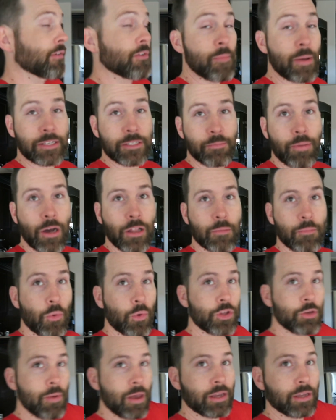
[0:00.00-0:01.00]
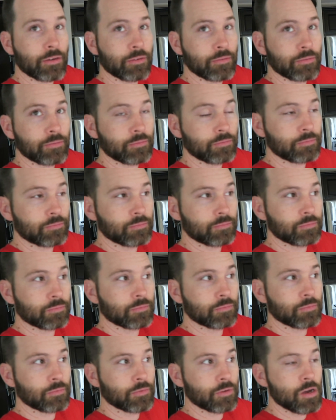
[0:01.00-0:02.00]
we're Mexican potluck, but what are you making?
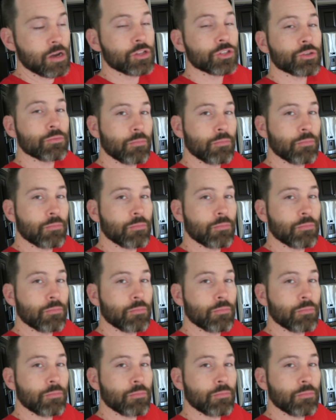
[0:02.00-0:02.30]
Tamale casserole.